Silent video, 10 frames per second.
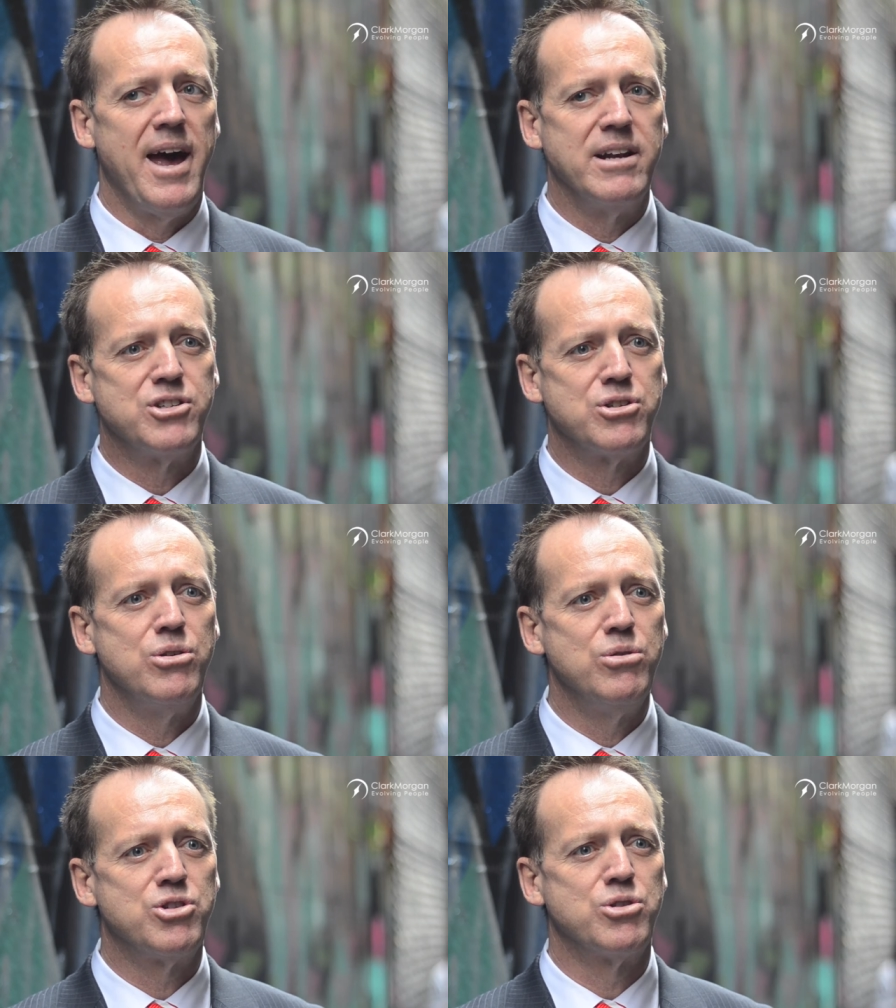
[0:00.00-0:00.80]
And there's
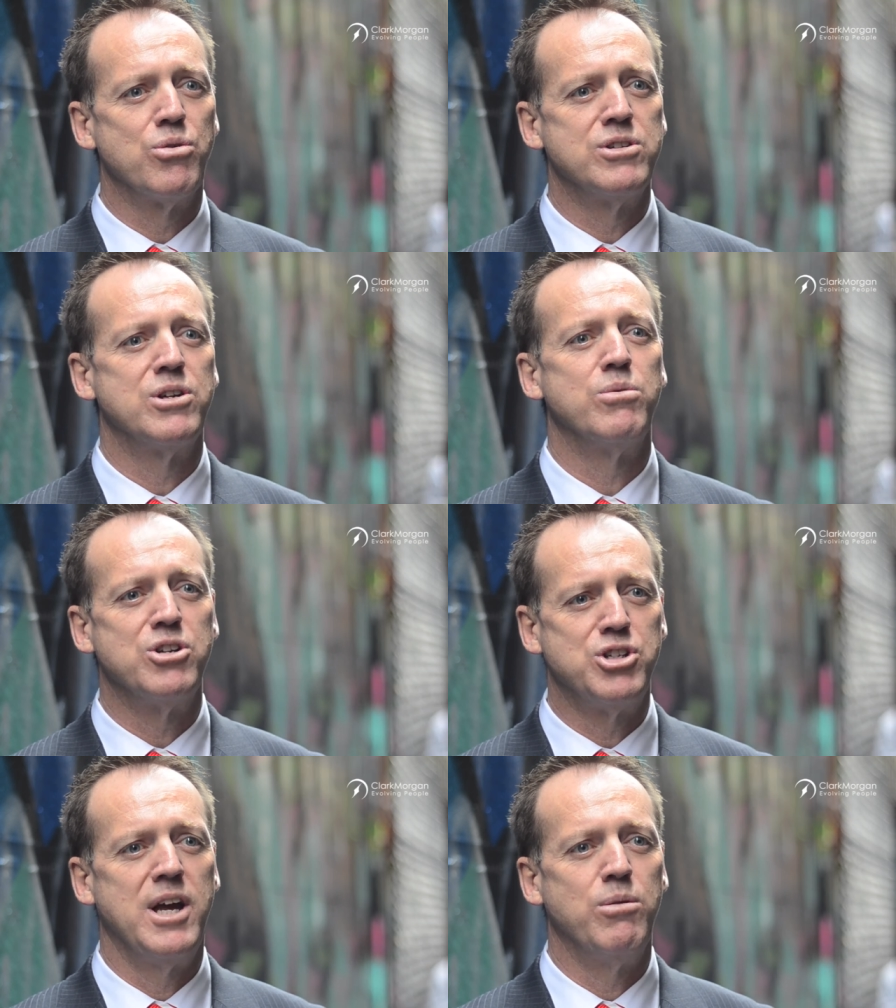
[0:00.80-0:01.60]
two stories I
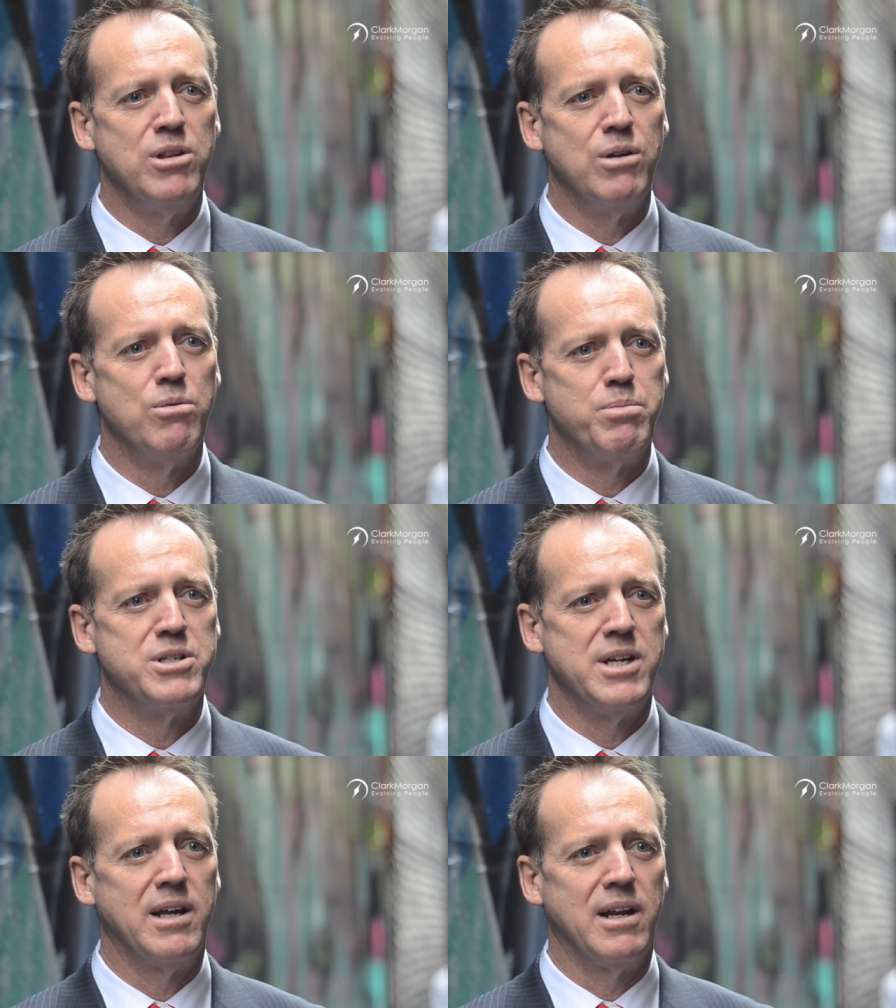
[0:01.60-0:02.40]
want to share with you in
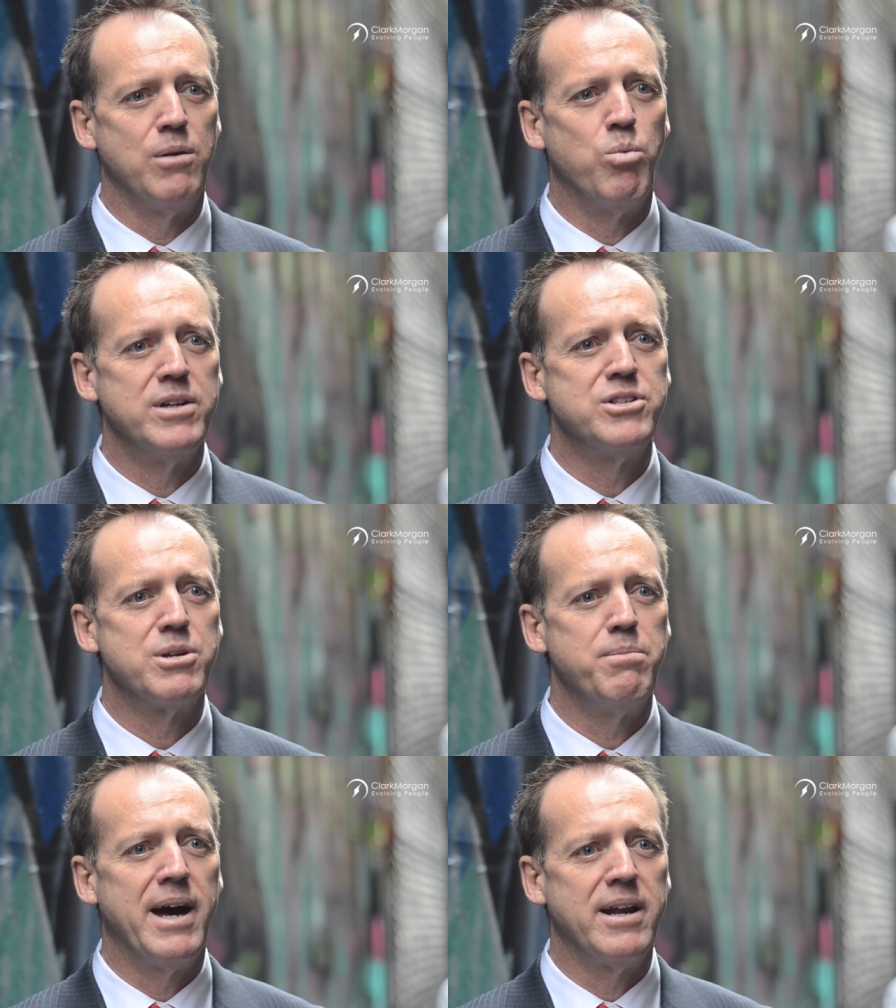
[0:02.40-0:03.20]
particular.
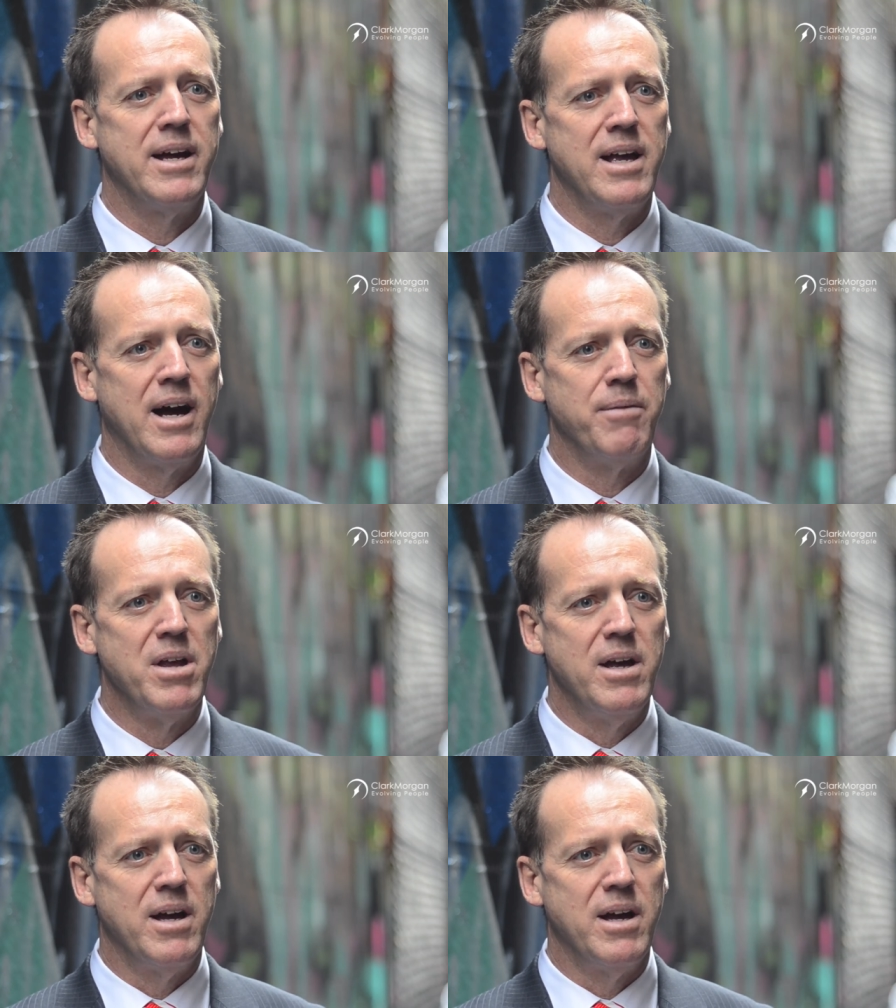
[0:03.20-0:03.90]
One's about a